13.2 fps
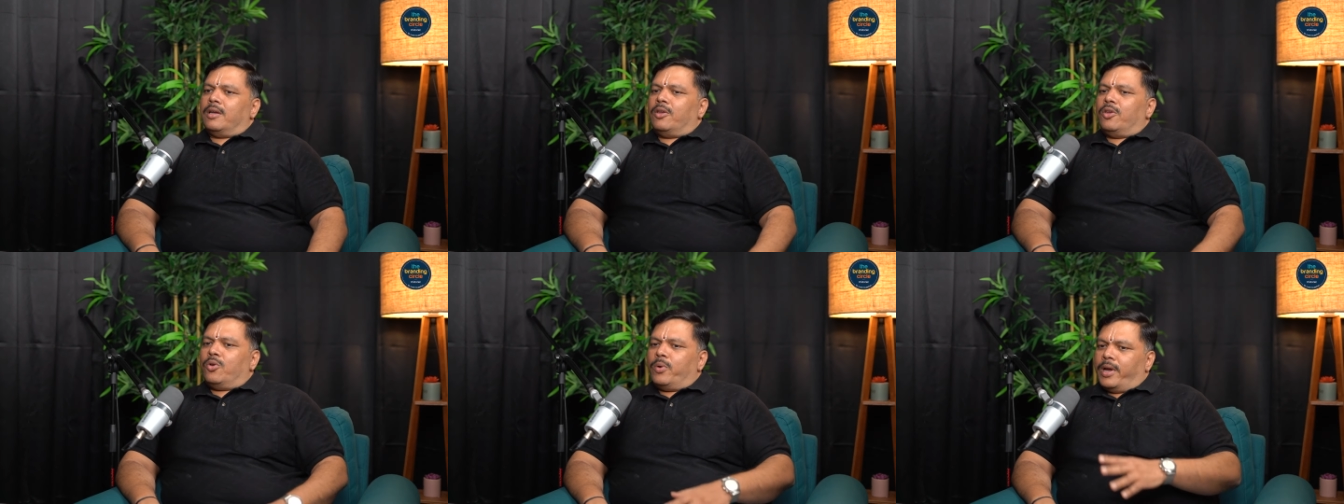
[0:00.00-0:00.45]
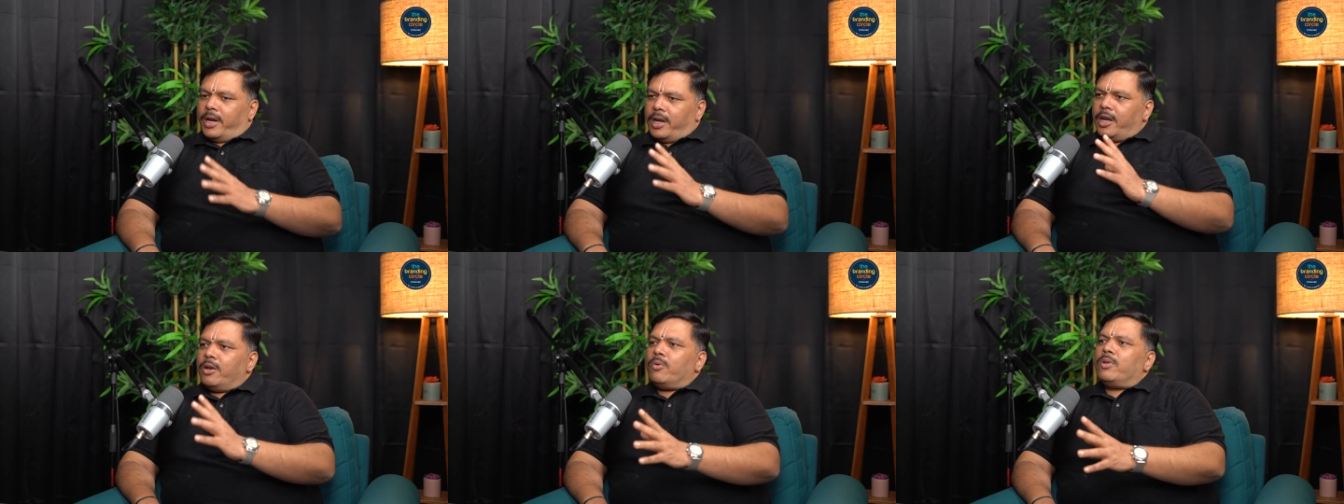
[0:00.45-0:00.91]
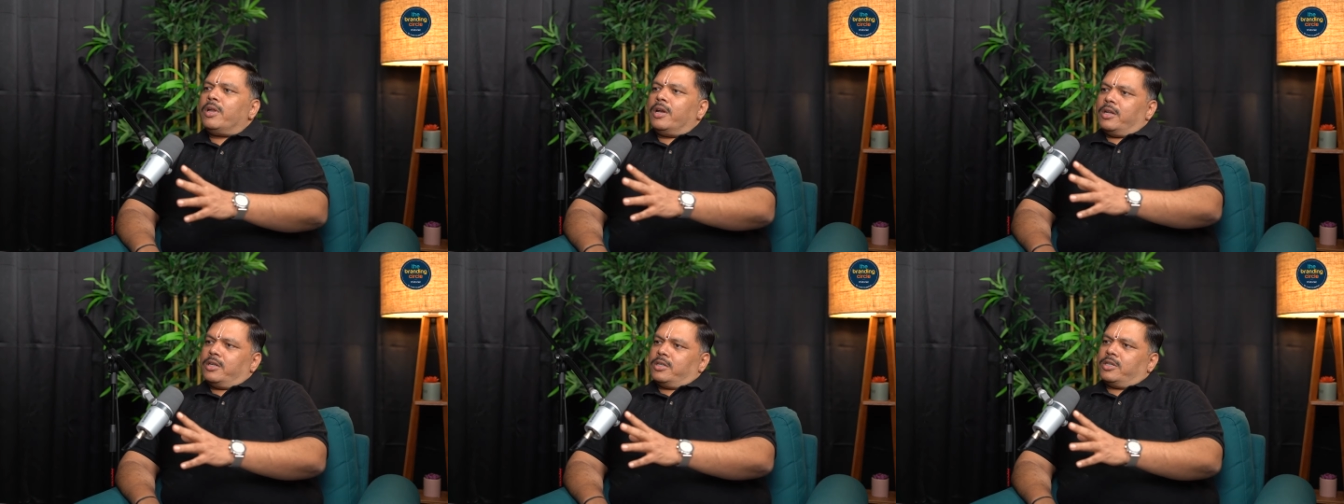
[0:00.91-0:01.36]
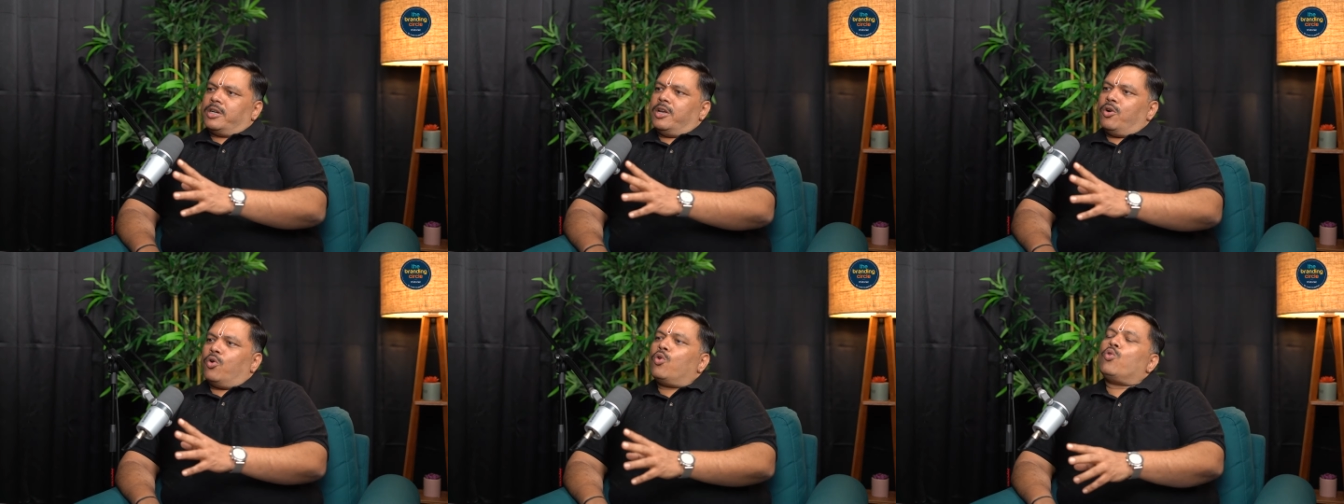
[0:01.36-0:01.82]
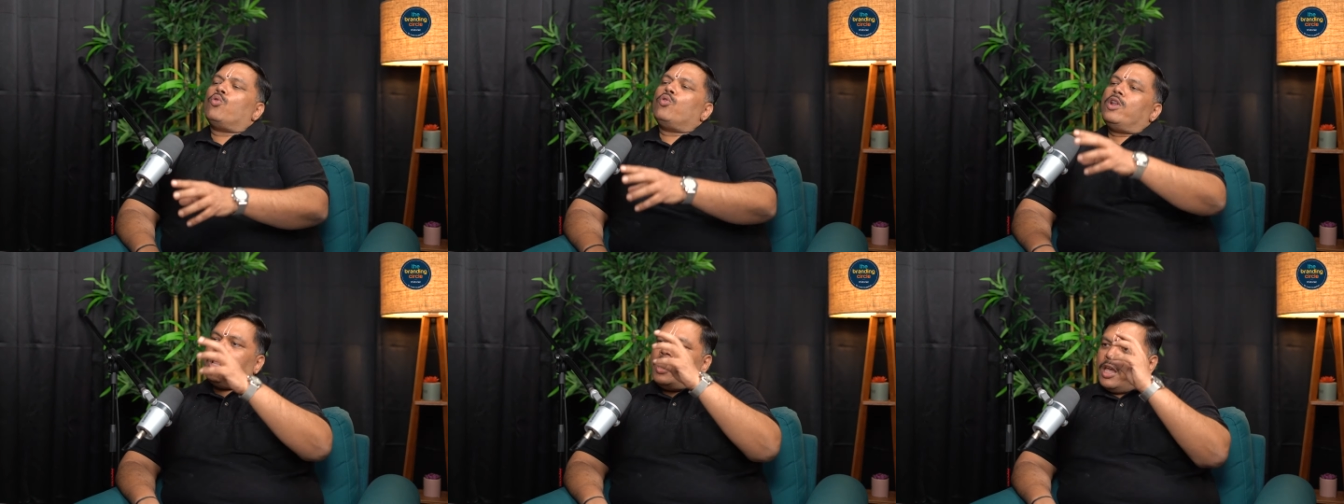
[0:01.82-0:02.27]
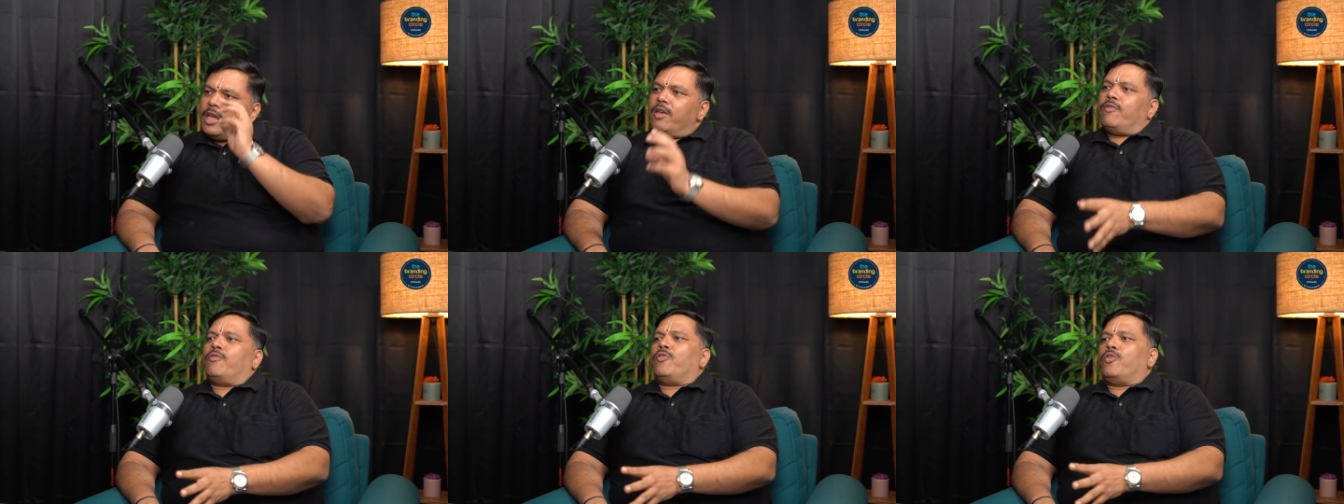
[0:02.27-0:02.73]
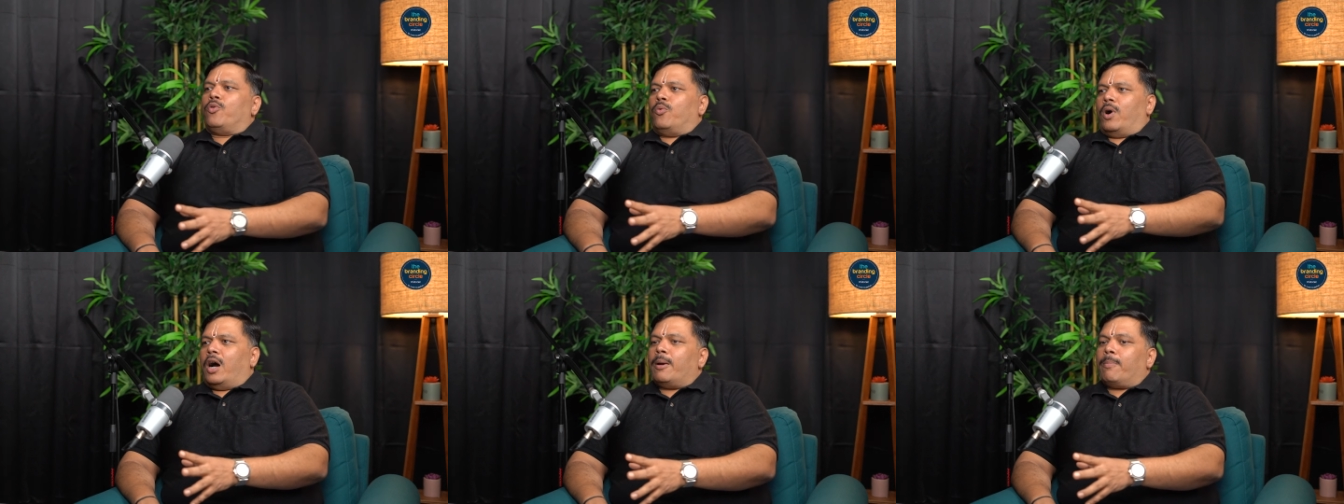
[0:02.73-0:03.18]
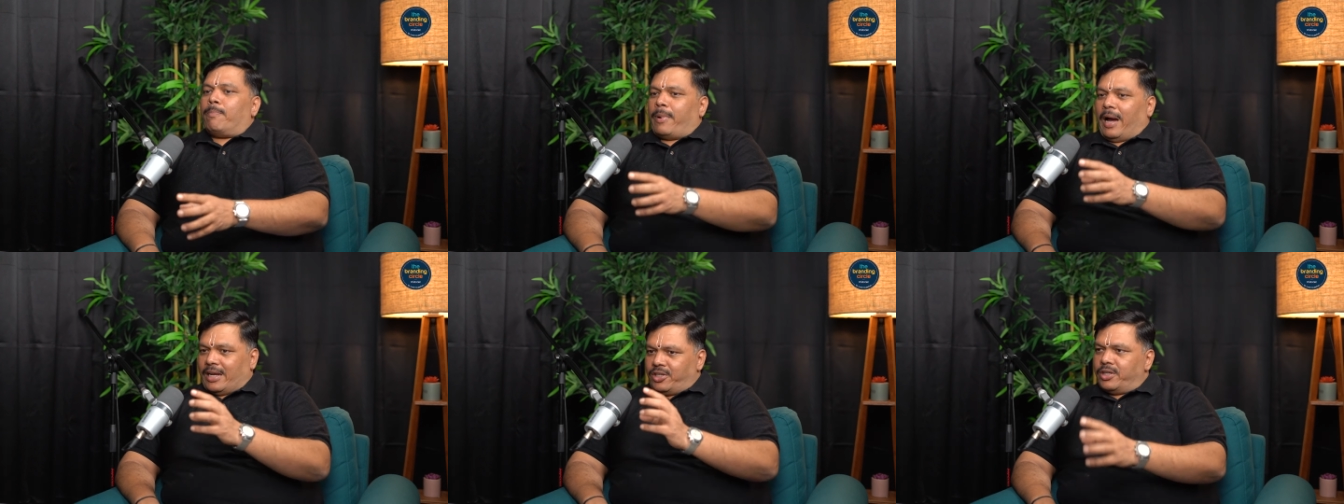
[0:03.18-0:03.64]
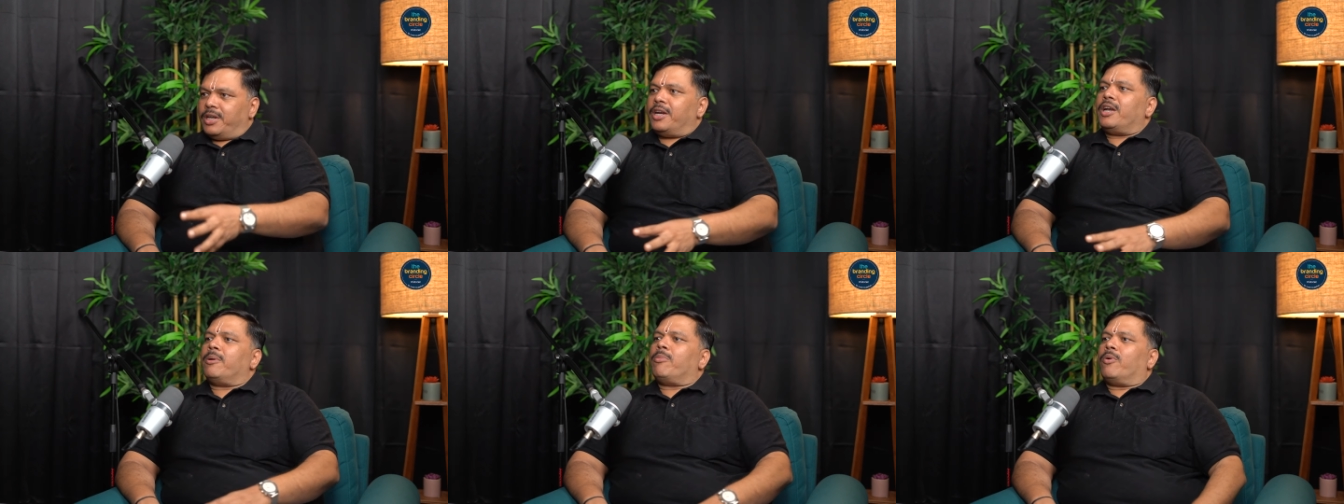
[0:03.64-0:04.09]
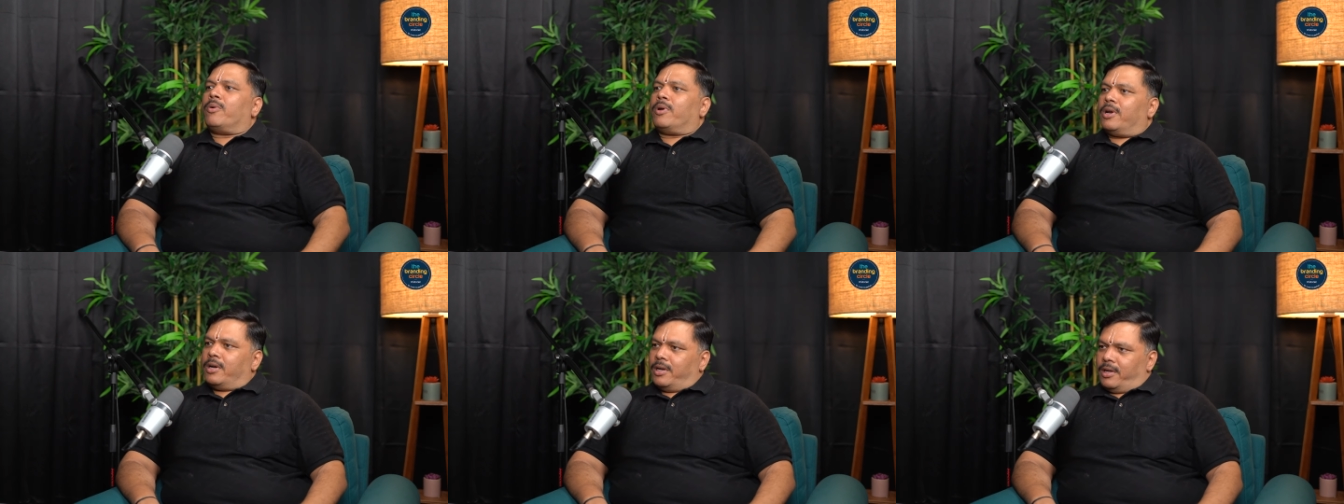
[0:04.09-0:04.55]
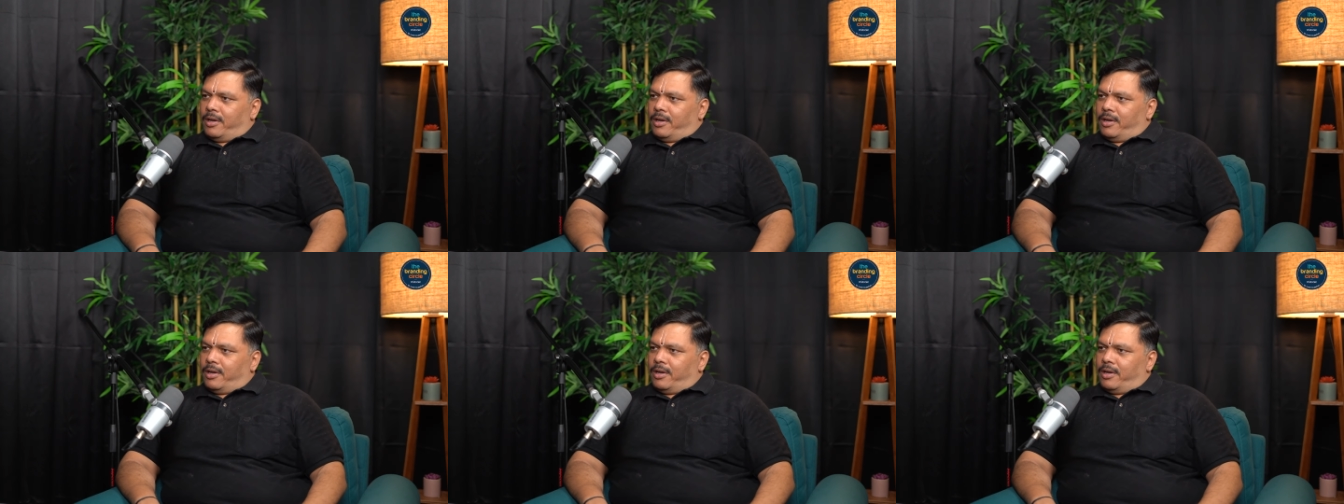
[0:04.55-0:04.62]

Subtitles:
you get into the industry only if you are passionate about it,